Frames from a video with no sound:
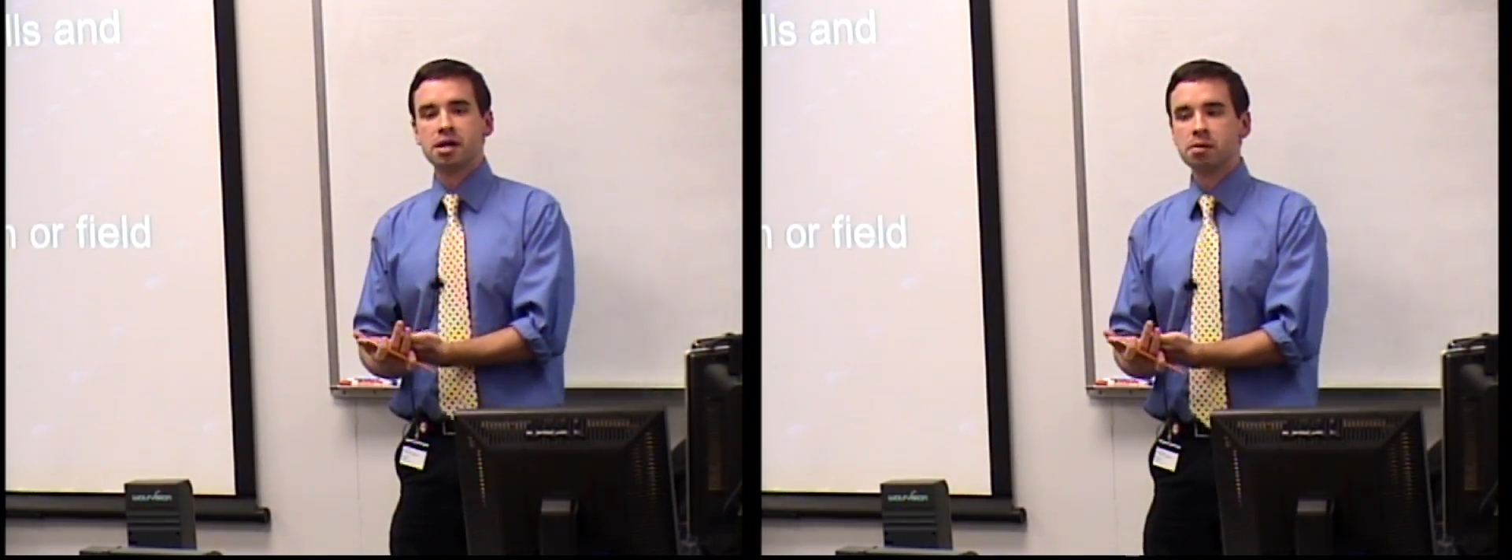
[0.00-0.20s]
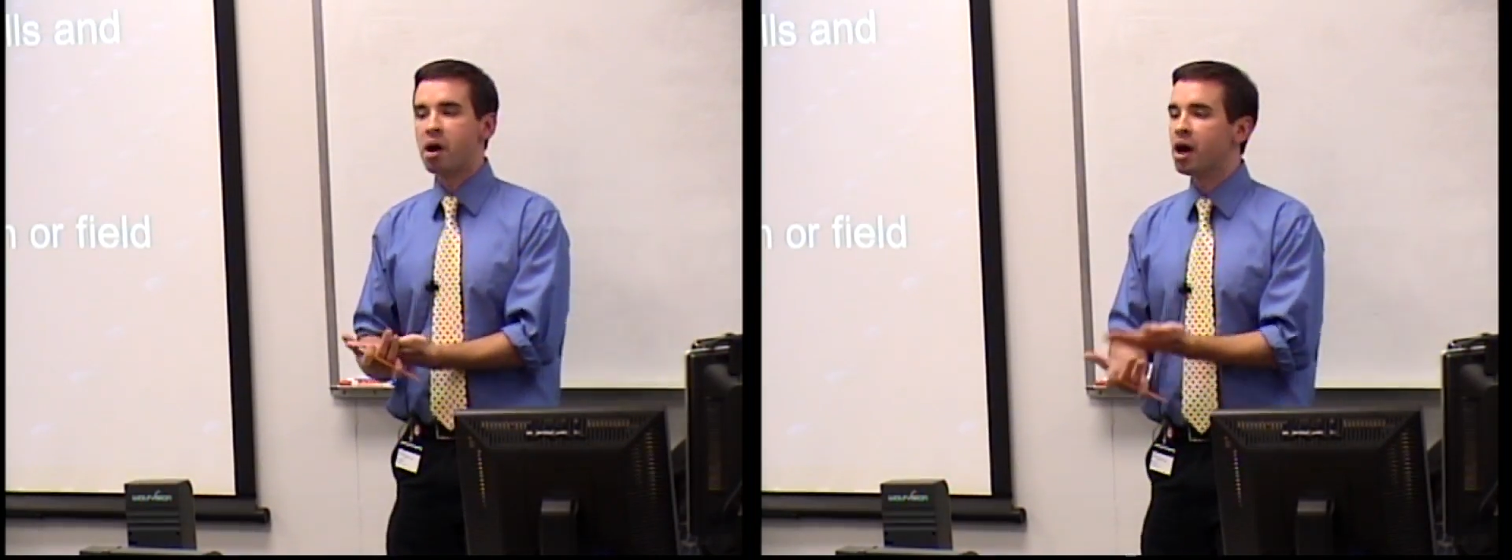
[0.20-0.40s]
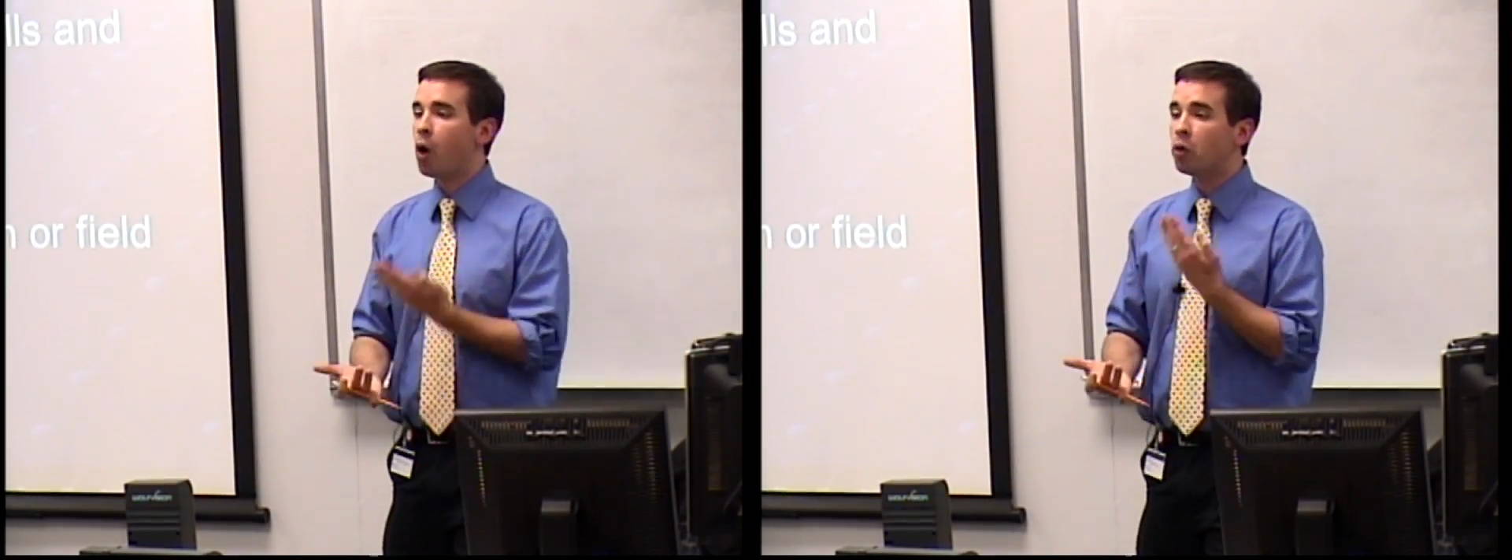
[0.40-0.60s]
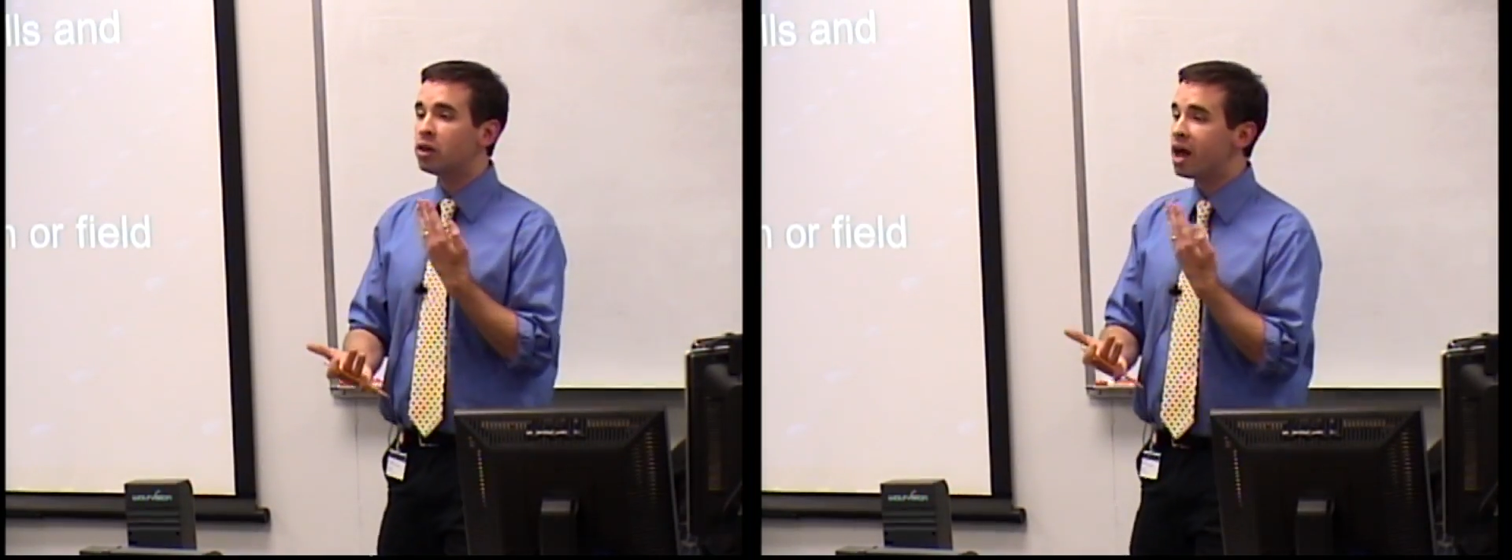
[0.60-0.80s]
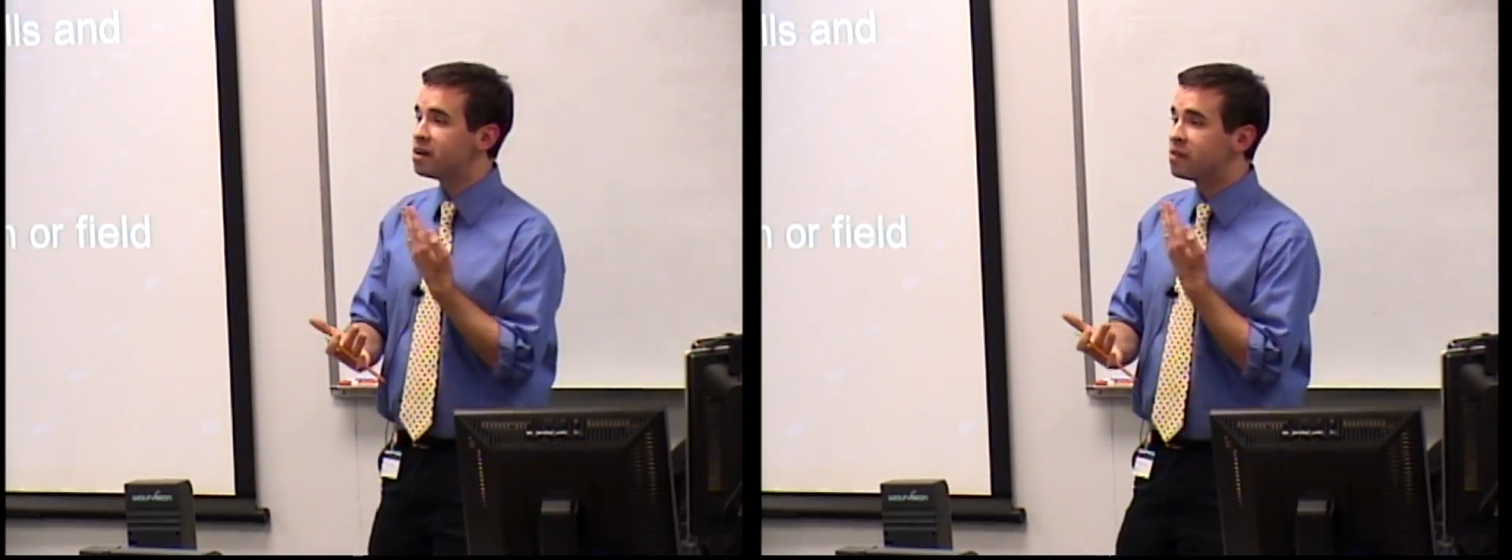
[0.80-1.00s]
My whole
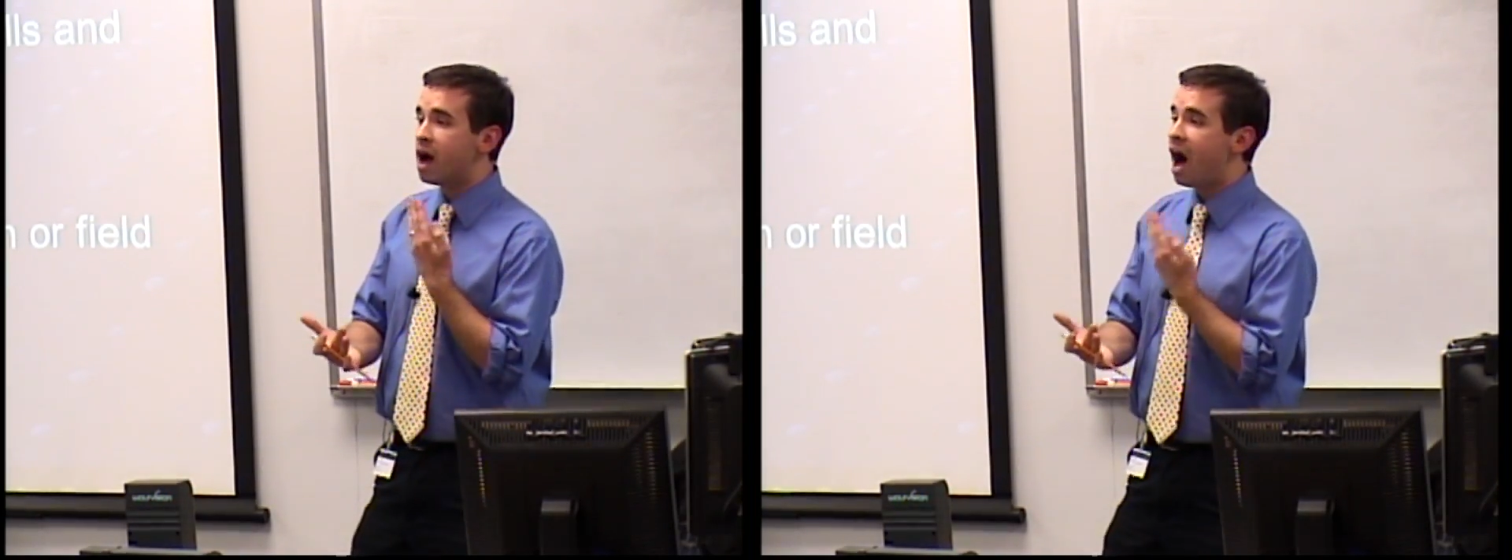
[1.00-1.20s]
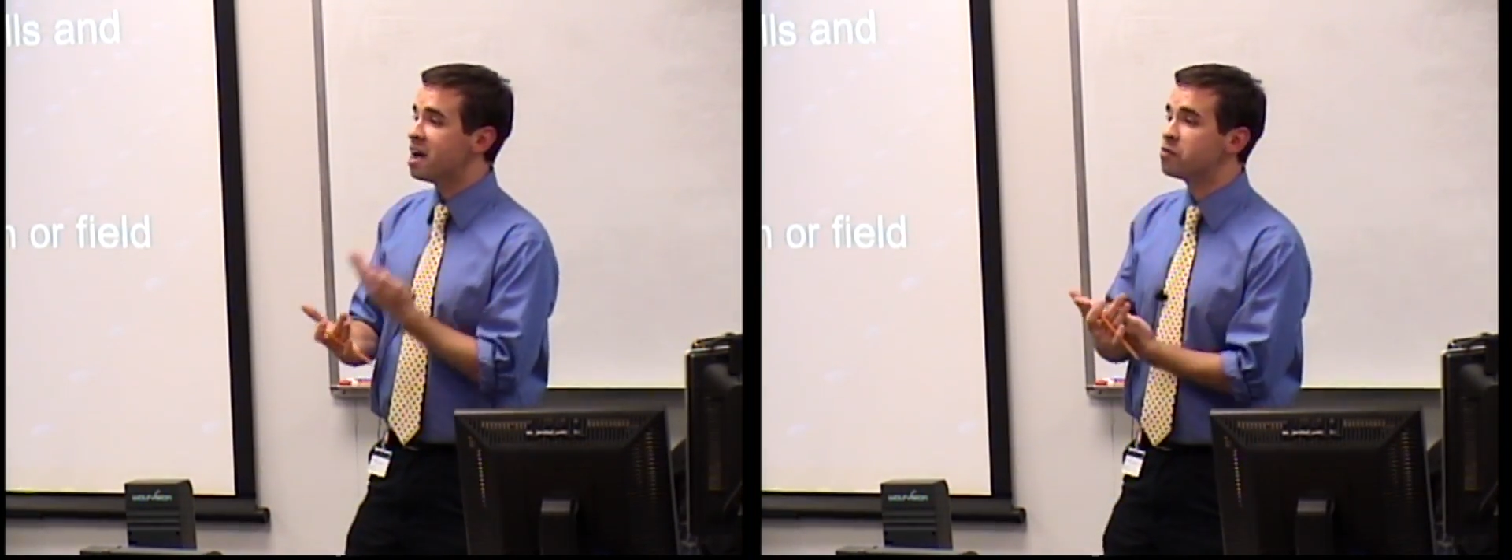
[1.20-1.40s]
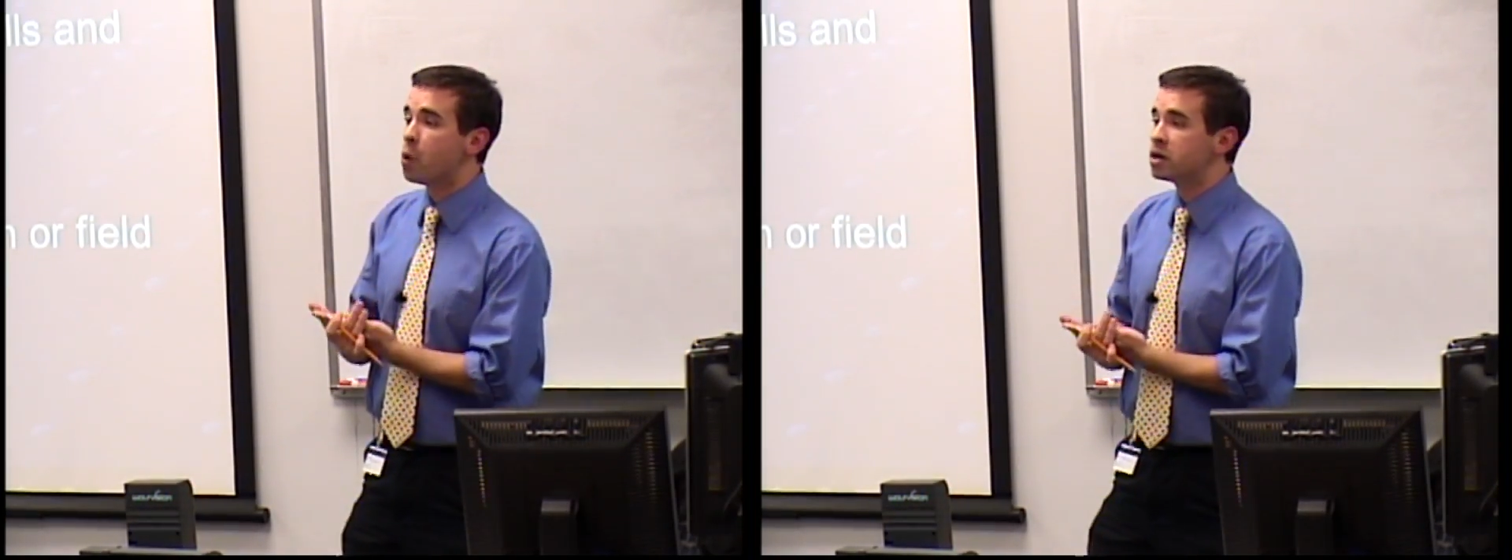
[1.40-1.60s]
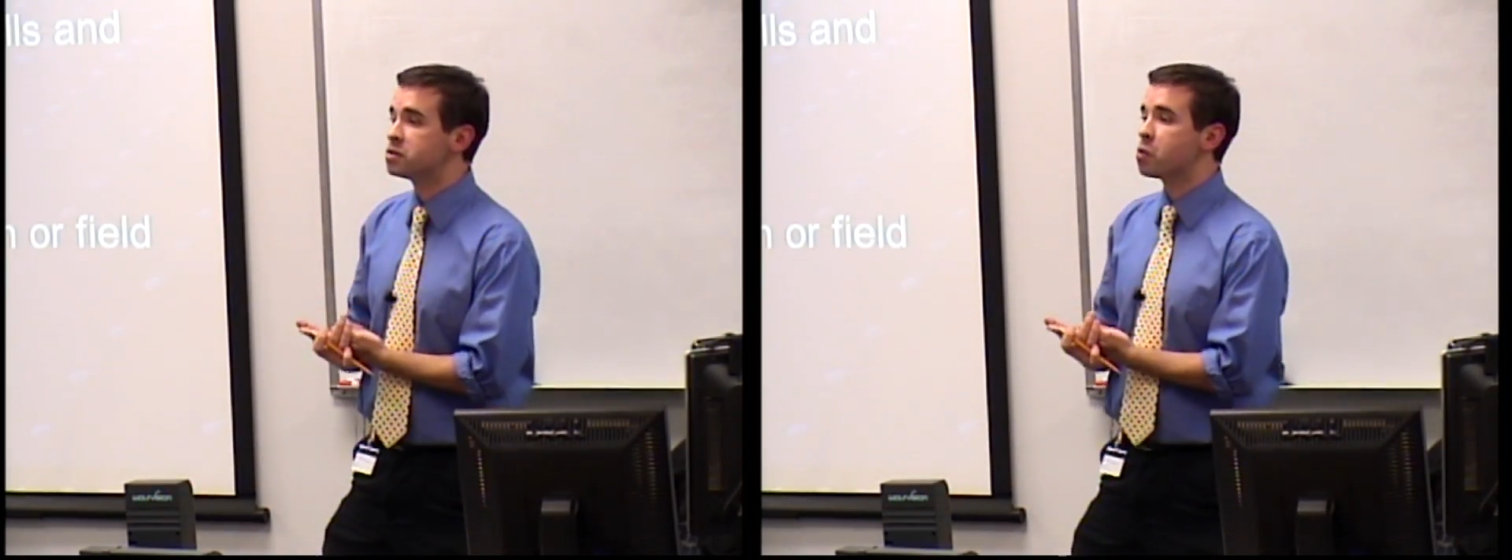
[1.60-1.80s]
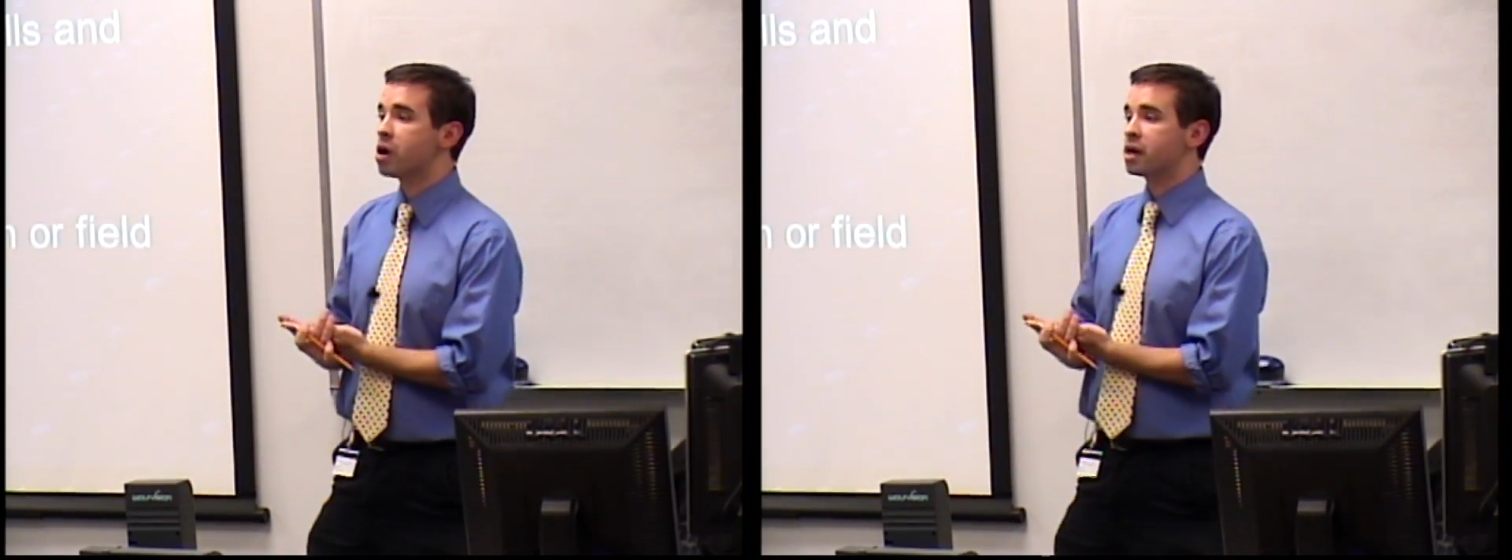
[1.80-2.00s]
life, I have wanted to
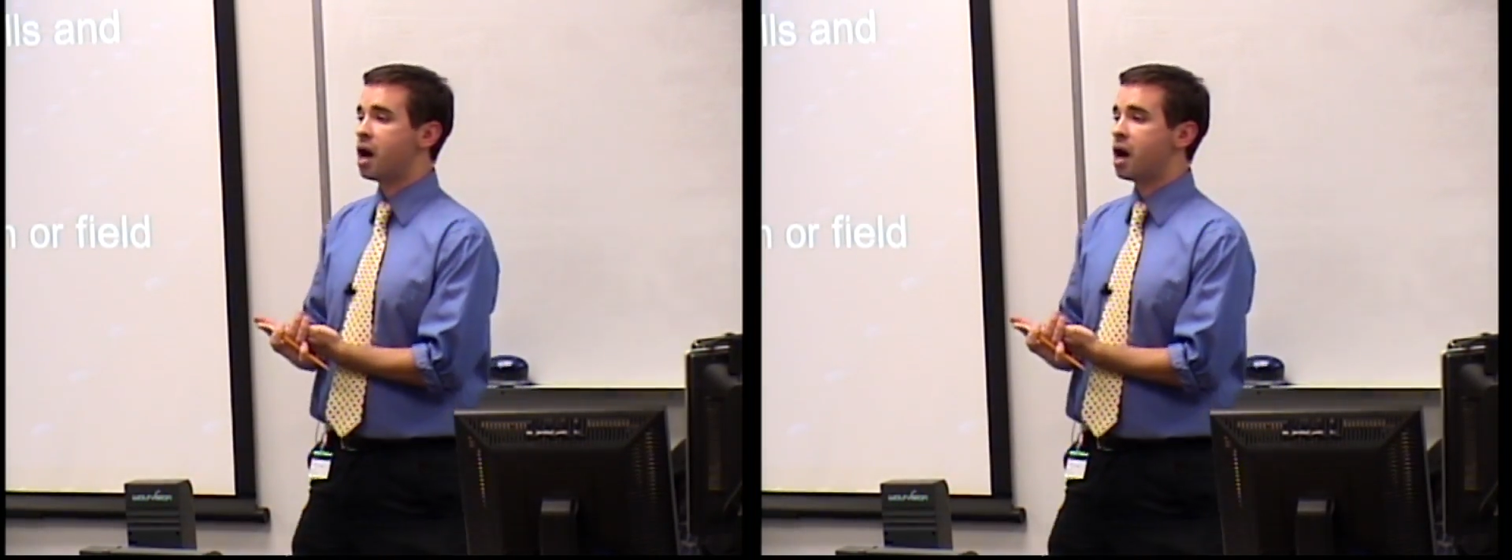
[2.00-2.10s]
work at a